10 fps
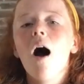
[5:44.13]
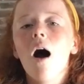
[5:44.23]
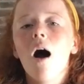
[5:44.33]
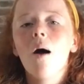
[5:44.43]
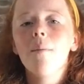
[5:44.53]

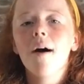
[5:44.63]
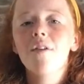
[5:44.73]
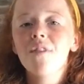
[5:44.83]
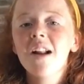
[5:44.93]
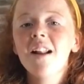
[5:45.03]

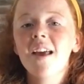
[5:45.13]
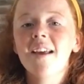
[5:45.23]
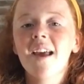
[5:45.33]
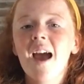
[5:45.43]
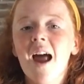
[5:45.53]
I really
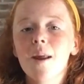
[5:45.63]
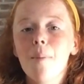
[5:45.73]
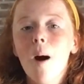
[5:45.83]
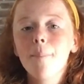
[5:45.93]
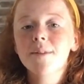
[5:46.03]
like it, and it
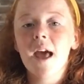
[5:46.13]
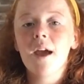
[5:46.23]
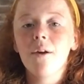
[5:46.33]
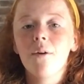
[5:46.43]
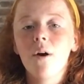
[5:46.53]
pops
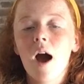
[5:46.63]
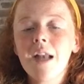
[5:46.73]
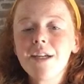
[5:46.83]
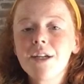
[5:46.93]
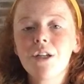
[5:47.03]
out,
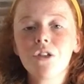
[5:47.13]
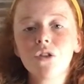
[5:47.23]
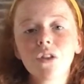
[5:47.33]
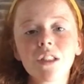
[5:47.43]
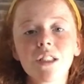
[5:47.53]
and you can
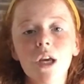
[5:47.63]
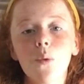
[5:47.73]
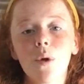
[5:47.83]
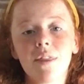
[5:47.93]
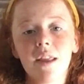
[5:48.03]
adjust
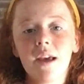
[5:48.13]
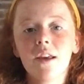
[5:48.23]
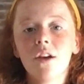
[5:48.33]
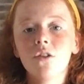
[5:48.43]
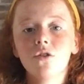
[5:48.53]
it with
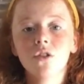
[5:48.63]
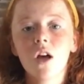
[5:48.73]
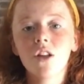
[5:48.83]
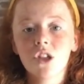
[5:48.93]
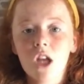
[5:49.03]
it. You can adjust
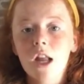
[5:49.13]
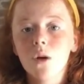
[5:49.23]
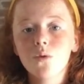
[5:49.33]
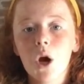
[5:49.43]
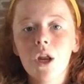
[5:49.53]
all the
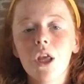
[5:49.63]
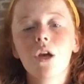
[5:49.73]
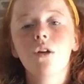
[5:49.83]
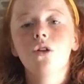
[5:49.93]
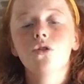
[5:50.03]
shadows on it, you
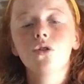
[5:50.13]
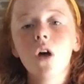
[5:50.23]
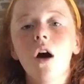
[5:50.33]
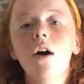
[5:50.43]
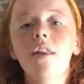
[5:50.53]
can adjust
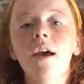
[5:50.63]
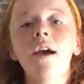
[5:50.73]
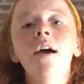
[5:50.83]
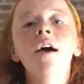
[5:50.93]
all the